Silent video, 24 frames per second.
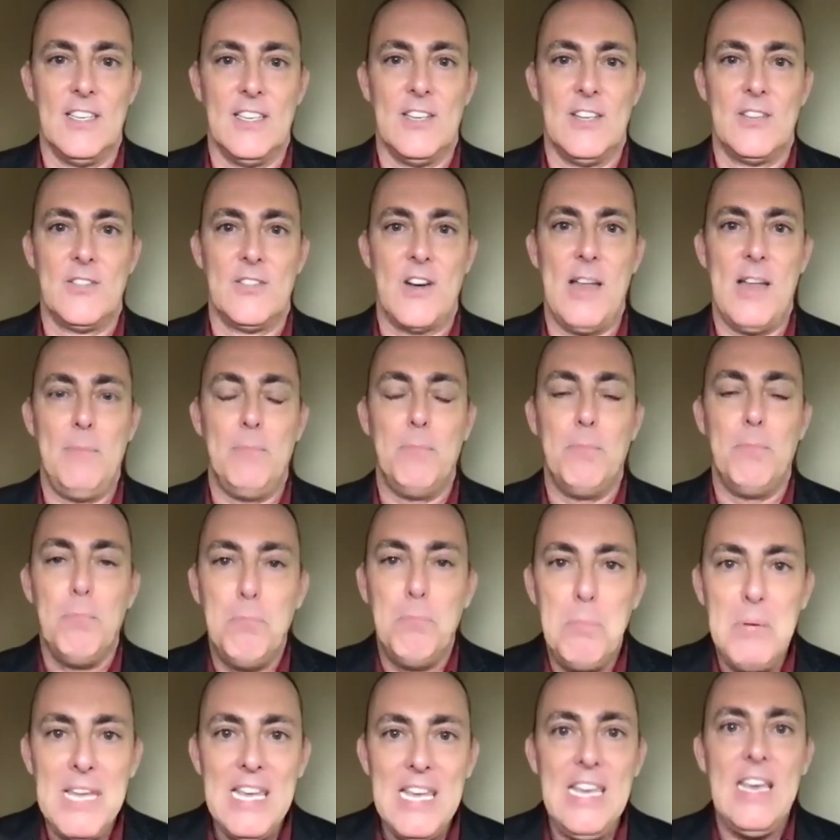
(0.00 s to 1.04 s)
right?
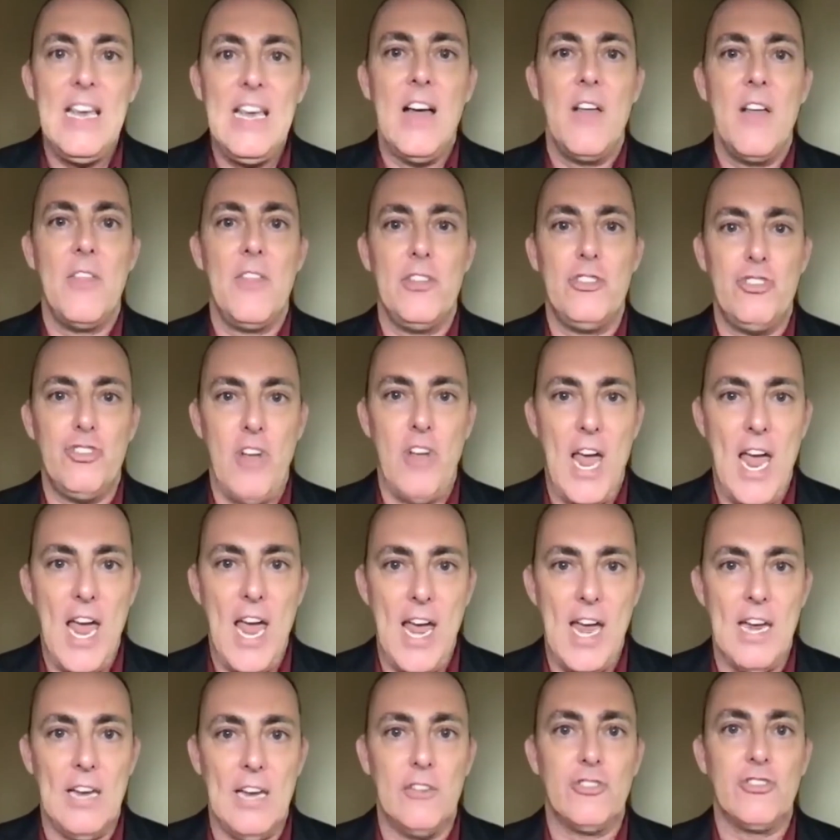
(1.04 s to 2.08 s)
Be the
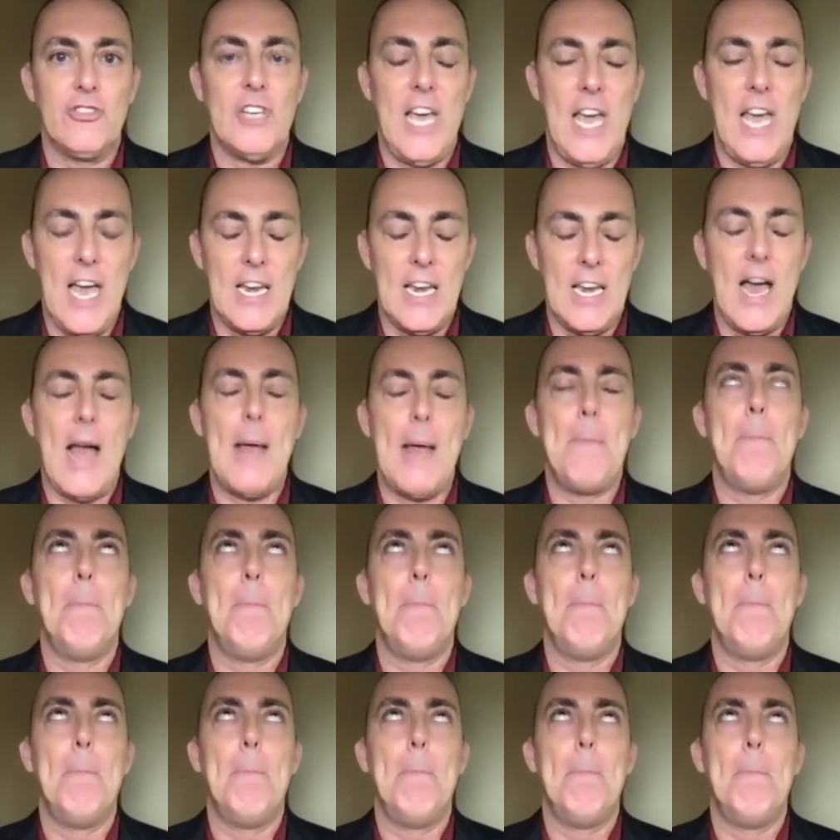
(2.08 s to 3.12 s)
change. Can I
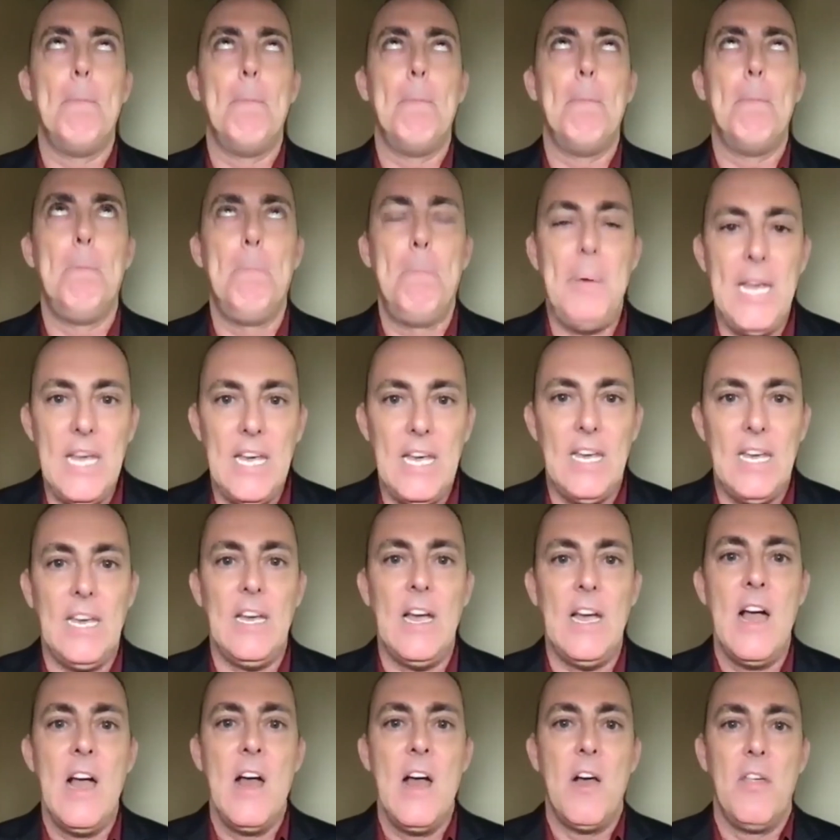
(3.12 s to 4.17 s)

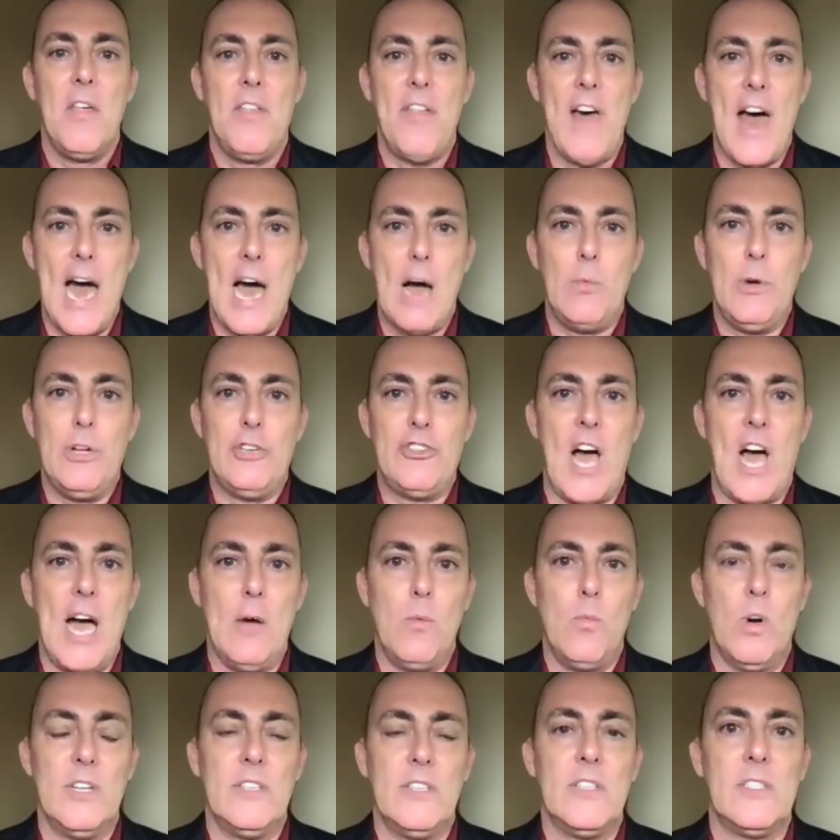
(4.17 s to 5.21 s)
be that which I
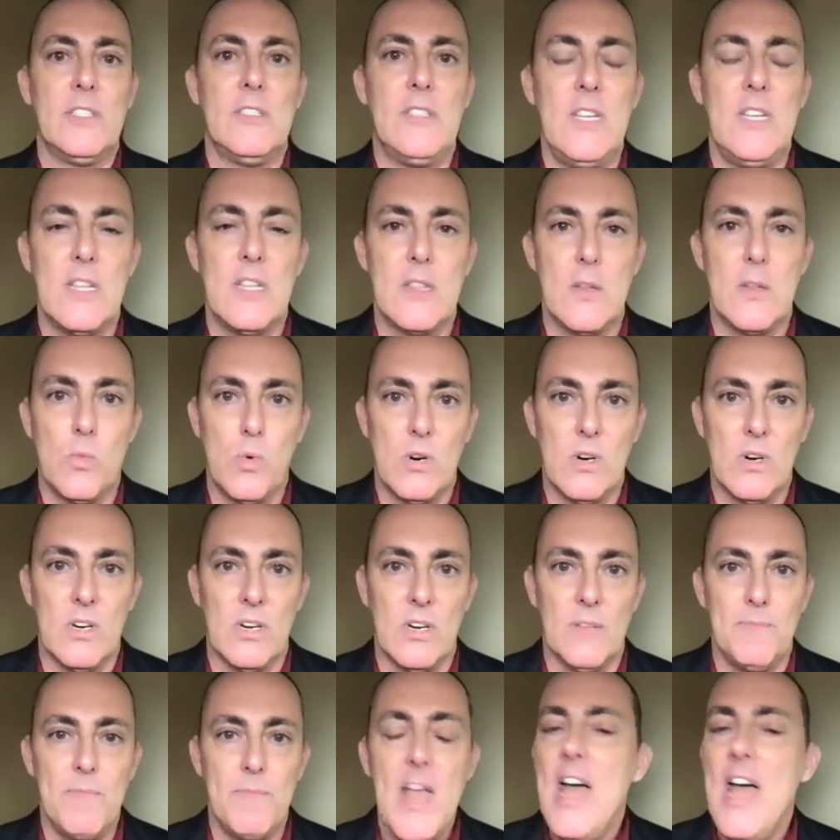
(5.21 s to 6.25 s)
want to see in the
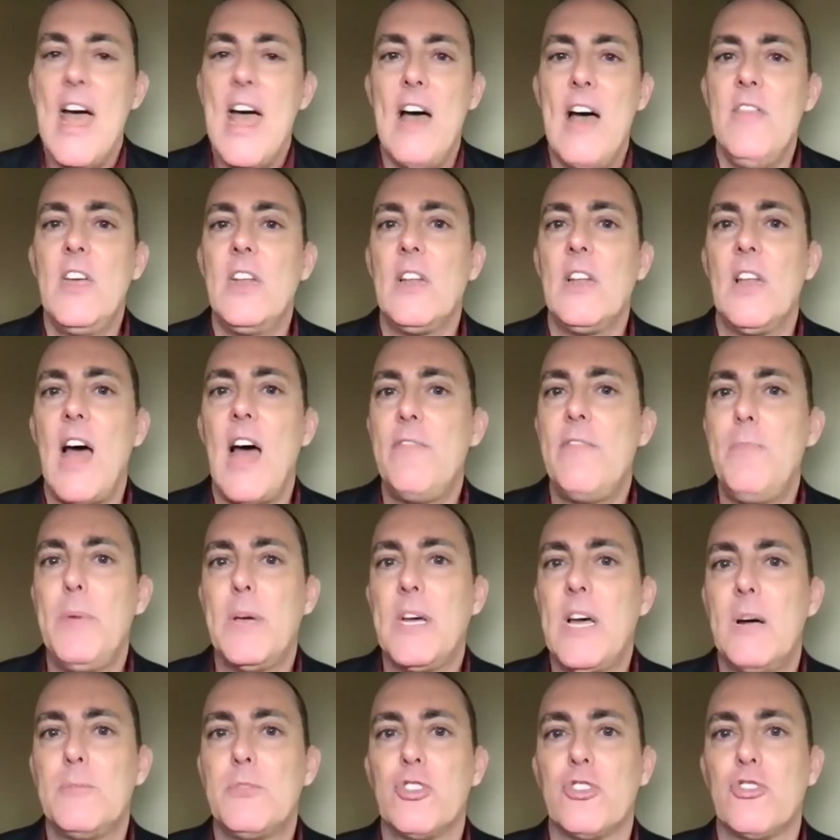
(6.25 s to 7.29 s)
world? And then life
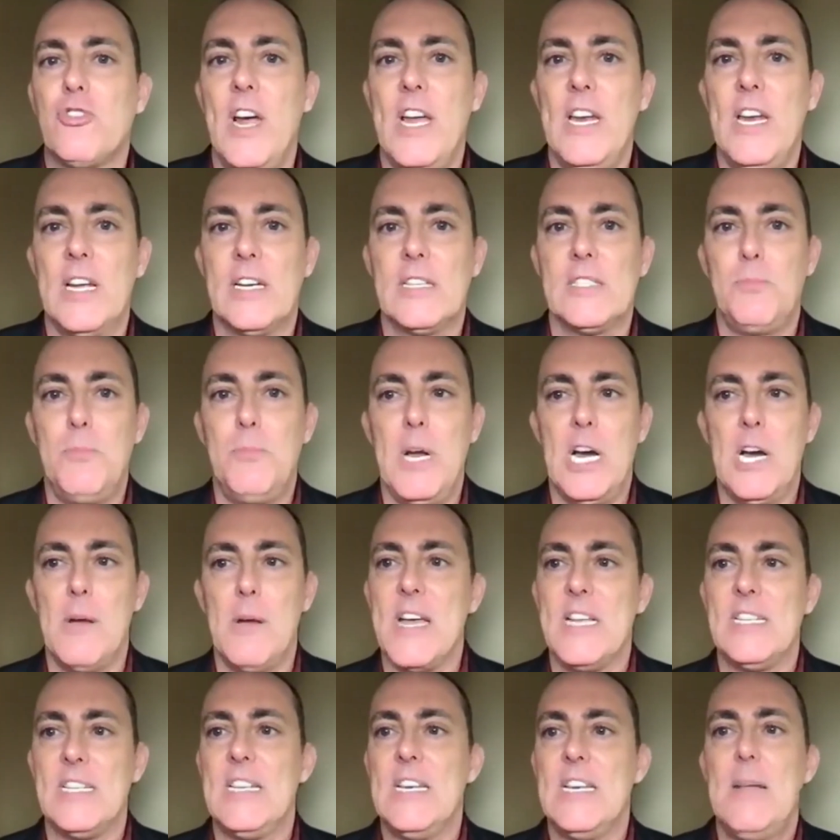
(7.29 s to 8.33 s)
becomes a great
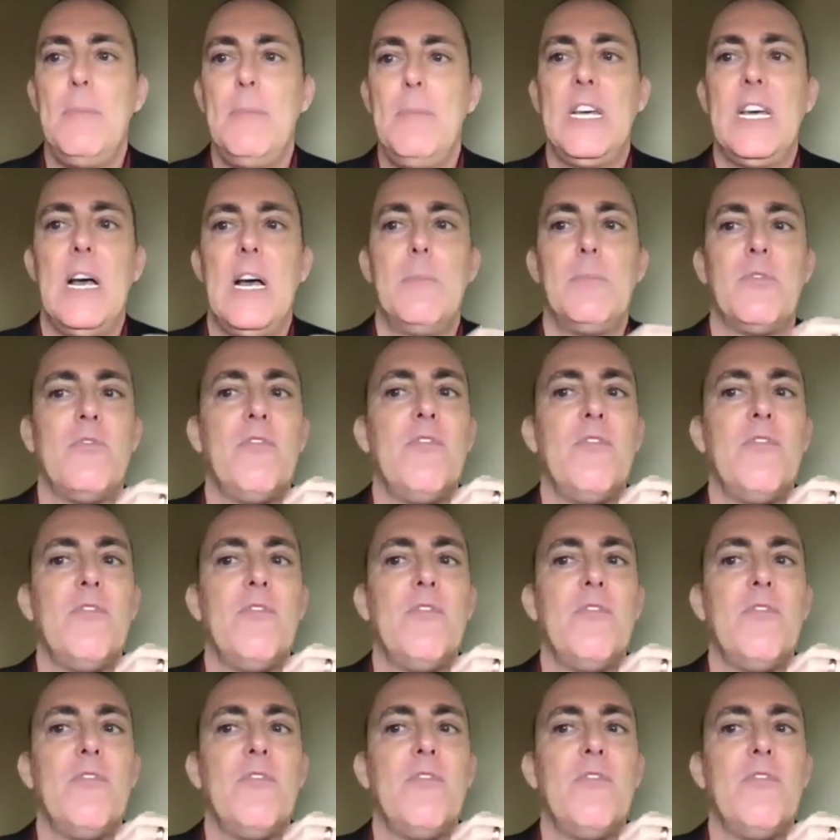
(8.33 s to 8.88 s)
experiment, and it becomes